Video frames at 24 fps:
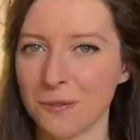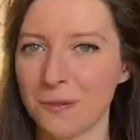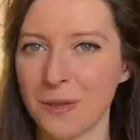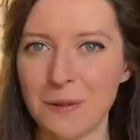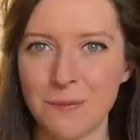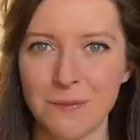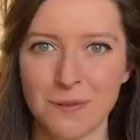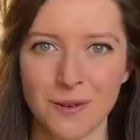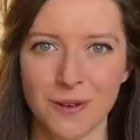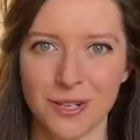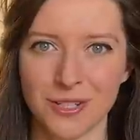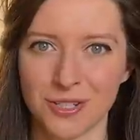
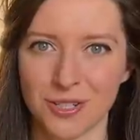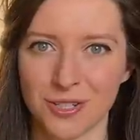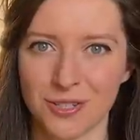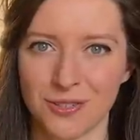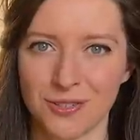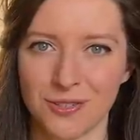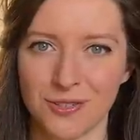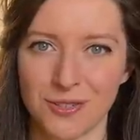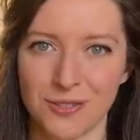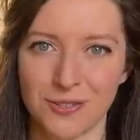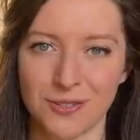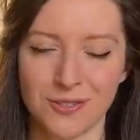people are
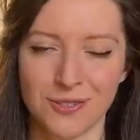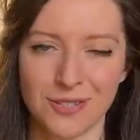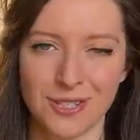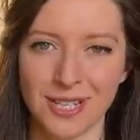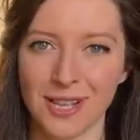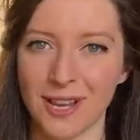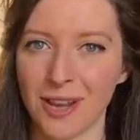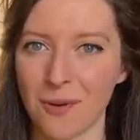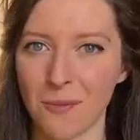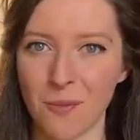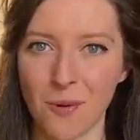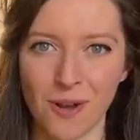just
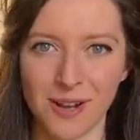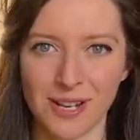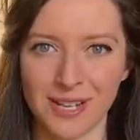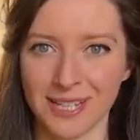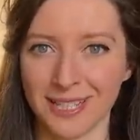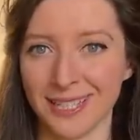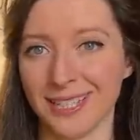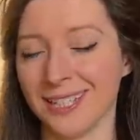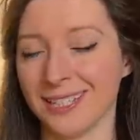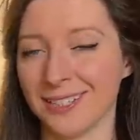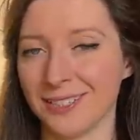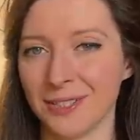
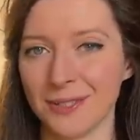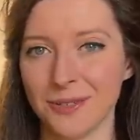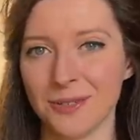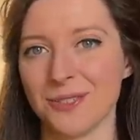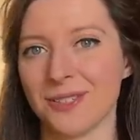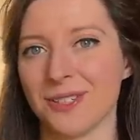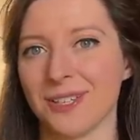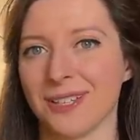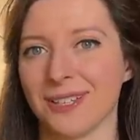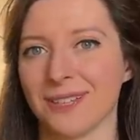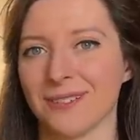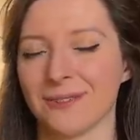DIYing it,
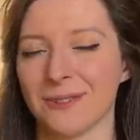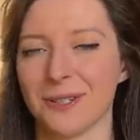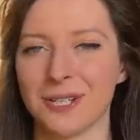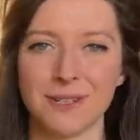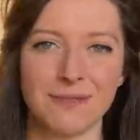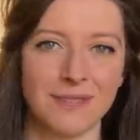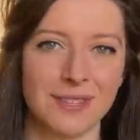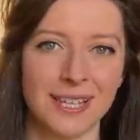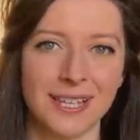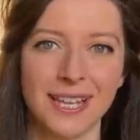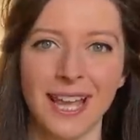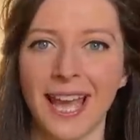using
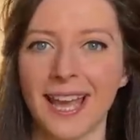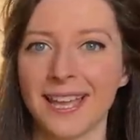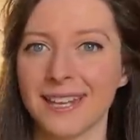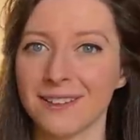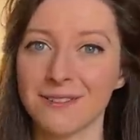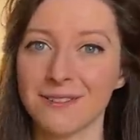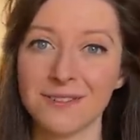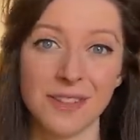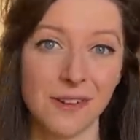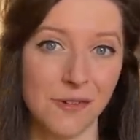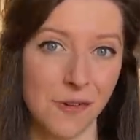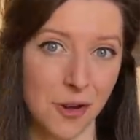whatever they can
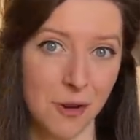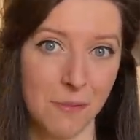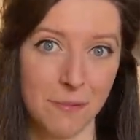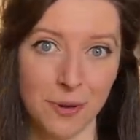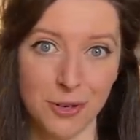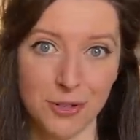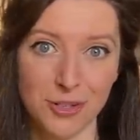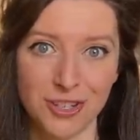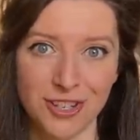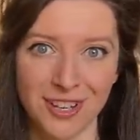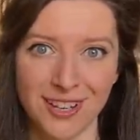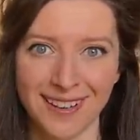if they're on a
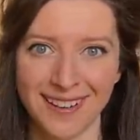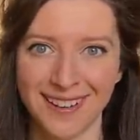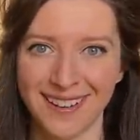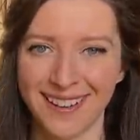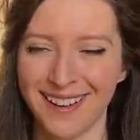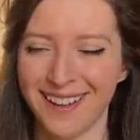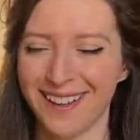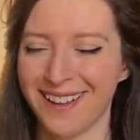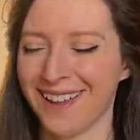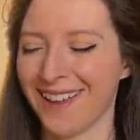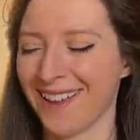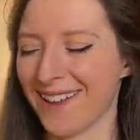budget.
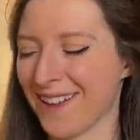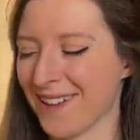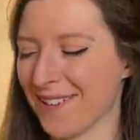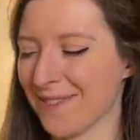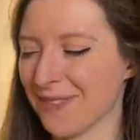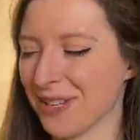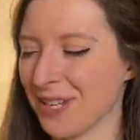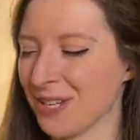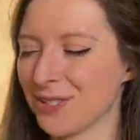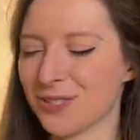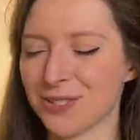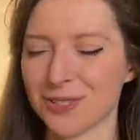
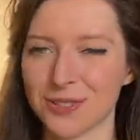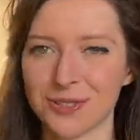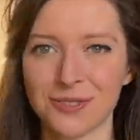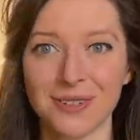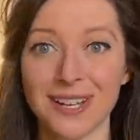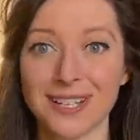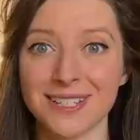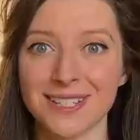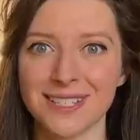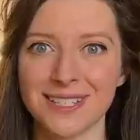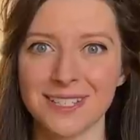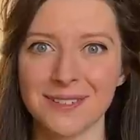It's just
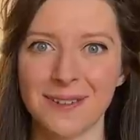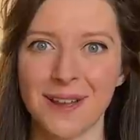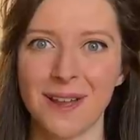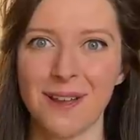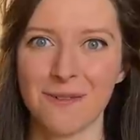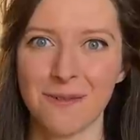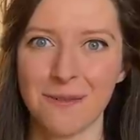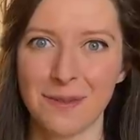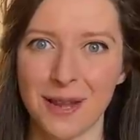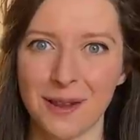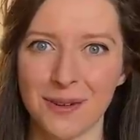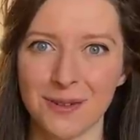great to see what
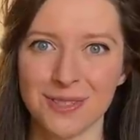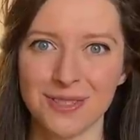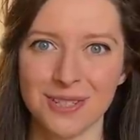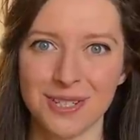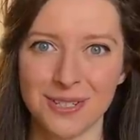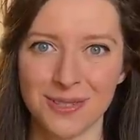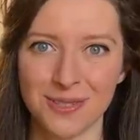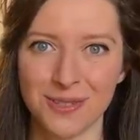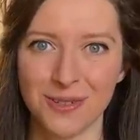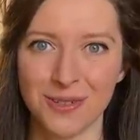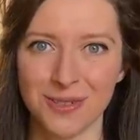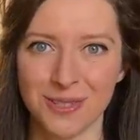everybody else
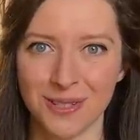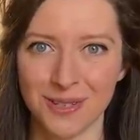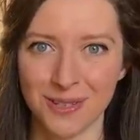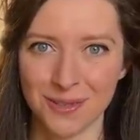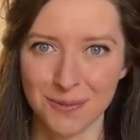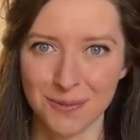is using as